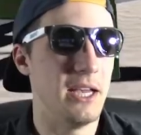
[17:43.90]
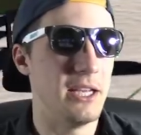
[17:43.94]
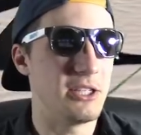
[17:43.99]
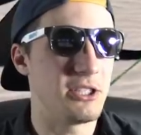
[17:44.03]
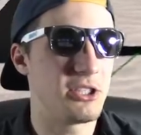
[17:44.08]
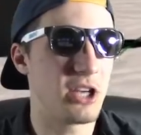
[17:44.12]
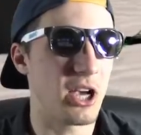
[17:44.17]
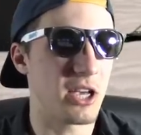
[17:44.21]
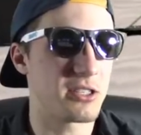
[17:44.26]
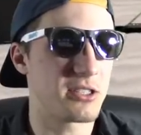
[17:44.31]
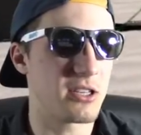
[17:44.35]

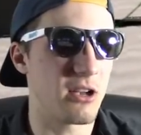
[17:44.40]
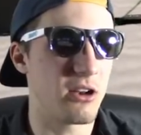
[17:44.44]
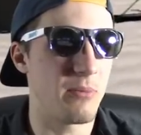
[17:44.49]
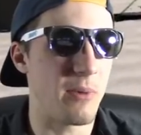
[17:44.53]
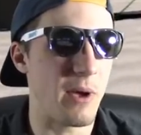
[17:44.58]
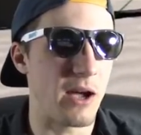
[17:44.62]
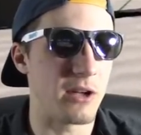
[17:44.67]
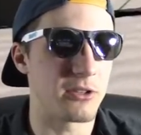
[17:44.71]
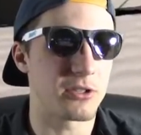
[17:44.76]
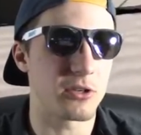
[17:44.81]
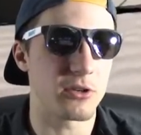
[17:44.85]
Just out of
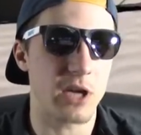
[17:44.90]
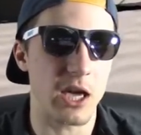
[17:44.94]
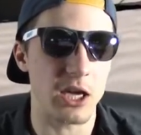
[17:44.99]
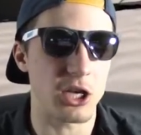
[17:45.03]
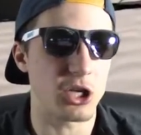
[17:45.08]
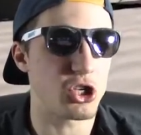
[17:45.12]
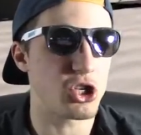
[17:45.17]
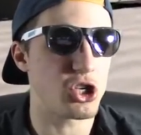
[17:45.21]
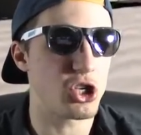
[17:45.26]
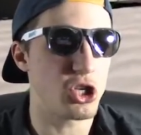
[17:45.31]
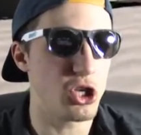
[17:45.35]
bounds. Okay,
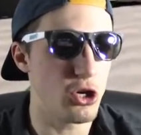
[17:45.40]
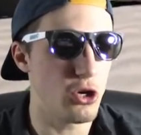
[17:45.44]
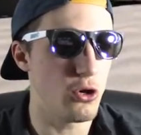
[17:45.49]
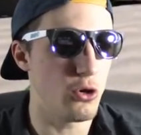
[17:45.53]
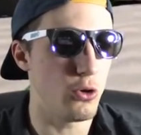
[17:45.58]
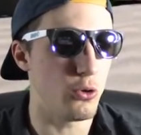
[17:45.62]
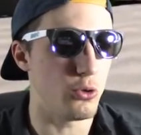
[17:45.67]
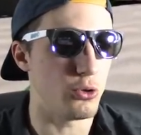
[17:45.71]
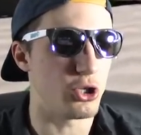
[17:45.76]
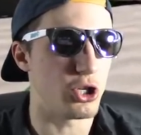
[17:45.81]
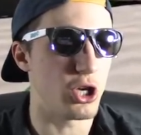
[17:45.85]

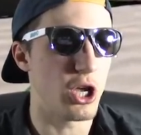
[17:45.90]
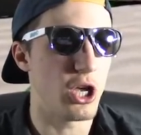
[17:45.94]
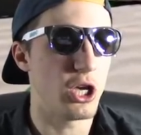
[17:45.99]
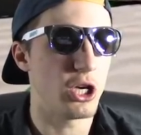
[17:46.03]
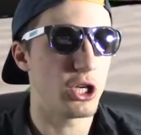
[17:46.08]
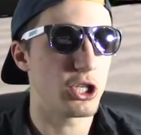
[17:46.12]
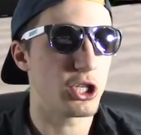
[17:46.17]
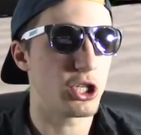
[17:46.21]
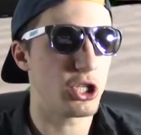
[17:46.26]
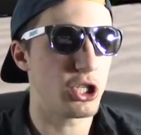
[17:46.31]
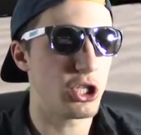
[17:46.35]
huge,
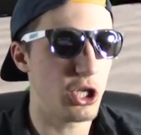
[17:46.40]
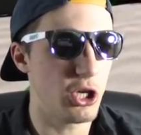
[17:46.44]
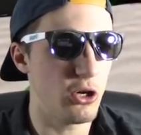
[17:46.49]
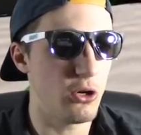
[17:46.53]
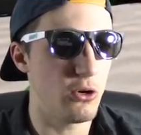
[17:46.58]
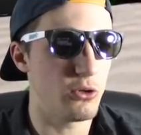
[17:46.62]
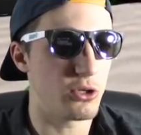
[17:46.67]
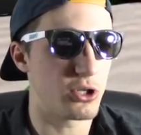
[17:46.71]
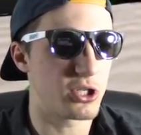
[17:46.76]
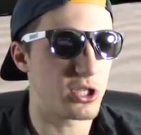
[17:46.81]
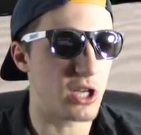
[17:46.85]

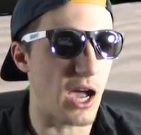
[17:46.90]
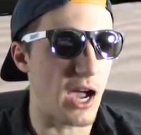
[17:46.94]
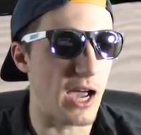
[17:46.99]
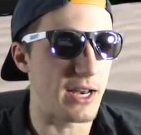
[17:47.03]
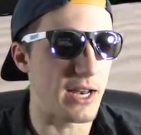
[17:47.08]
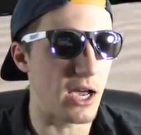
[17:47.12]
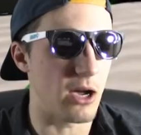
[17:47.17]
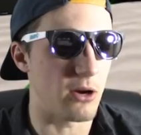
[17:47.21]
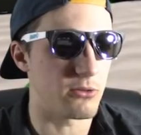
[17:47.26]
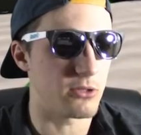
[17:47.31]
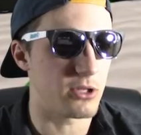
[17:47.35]
huge side
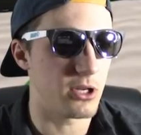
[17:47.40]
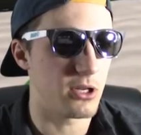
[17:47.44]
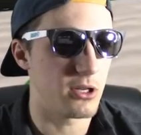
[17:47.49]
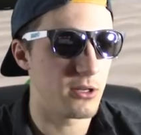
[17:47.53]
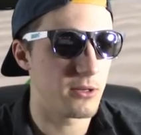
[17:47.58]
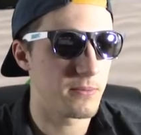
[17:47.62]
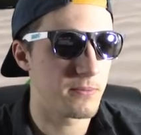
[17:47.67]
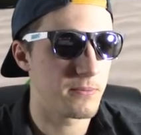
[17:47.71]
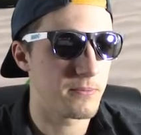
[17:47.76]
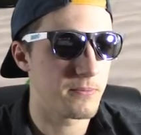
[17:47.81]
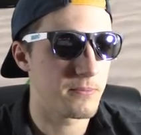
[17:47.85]
out.
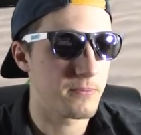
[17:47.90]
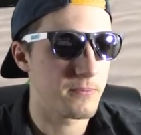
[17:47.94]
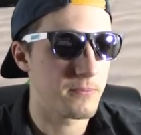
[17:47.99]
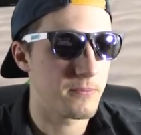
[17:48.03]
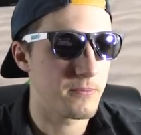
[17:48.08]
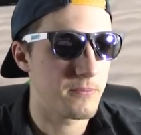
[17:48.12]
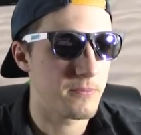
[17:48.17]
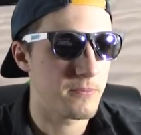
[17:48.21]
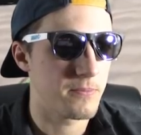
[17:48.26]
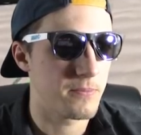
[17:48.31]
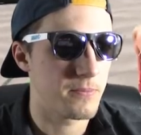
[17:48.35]

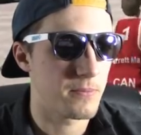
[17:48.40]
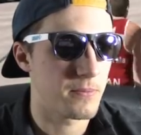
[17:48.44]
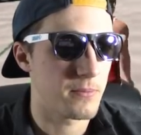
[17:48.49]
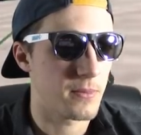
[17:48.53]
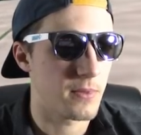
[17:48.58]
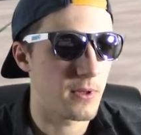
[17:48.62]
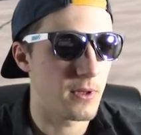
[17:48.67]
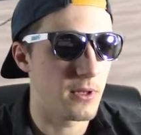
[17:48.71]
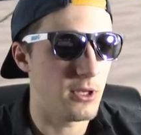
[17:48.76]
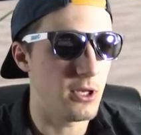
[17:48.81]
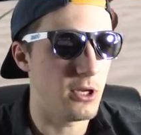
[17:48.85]

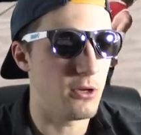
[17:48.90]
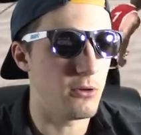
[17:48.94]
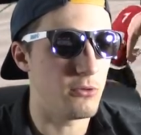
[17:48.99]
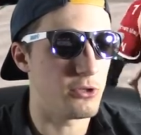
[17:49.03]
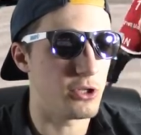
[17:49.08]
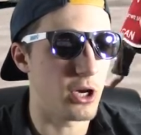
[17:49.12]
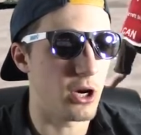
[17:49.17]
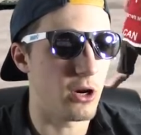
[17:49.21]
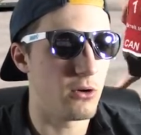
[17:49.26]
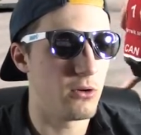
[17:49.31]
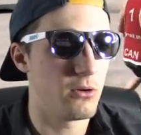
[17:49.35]
You,
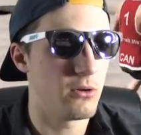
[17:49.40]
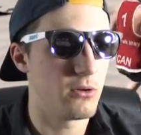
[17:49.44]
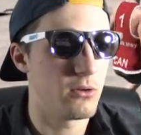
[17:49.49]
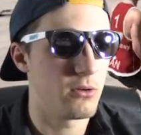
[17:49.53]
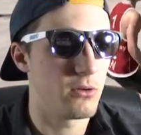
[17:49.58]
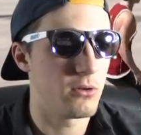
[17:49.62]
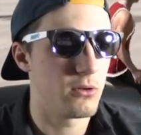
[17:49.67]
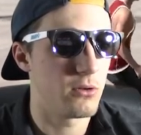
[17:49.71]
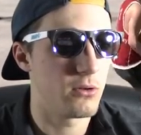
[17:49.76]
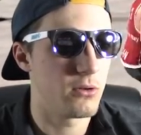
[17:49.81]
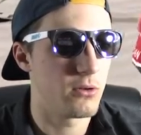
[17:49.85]
Joe.
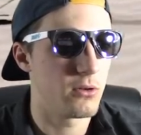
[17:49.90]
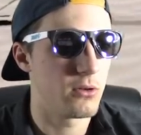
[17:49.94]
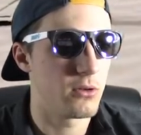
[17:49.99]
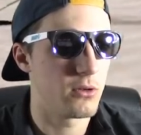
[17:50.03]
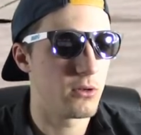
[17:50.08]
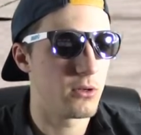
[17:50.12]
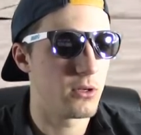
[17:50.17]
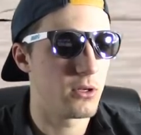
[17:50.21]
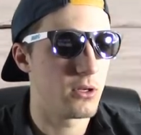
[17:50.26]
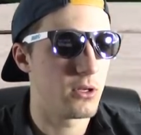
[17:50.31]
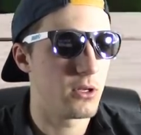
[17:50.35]

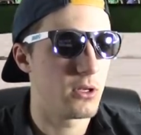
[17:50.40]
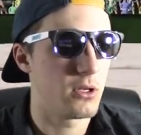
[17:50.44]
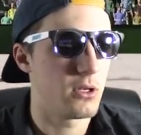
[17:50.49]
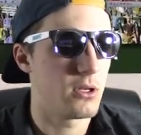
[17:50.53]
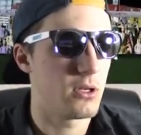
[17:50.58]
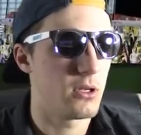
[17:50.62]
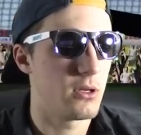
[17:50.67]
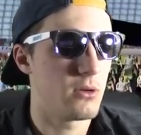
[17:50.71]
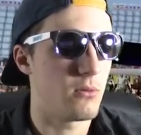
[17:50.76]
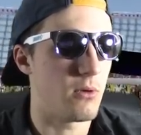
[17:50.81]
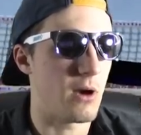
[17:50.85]

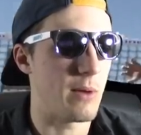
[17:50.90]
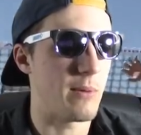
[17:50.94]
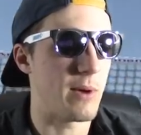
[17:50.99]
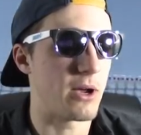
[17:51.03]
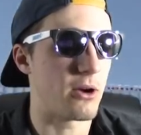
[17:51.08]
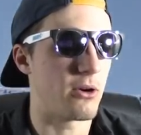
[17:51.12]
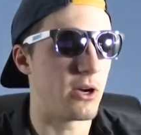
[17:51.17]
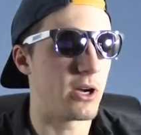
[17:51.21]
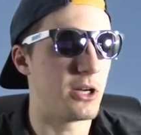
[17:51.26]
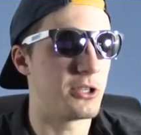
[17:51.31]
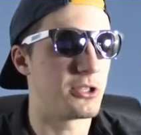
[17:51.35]
Why am I
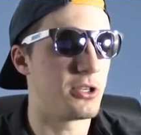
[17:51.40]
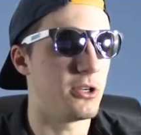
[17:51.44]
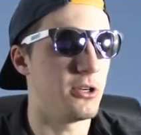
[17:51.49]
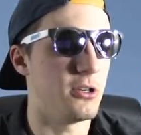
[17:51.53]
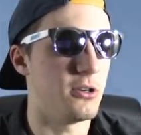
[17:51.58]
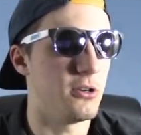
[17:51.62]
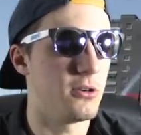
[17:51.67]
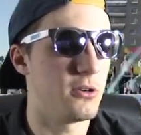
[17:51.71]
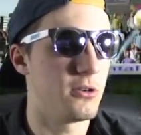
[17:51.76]
going on two?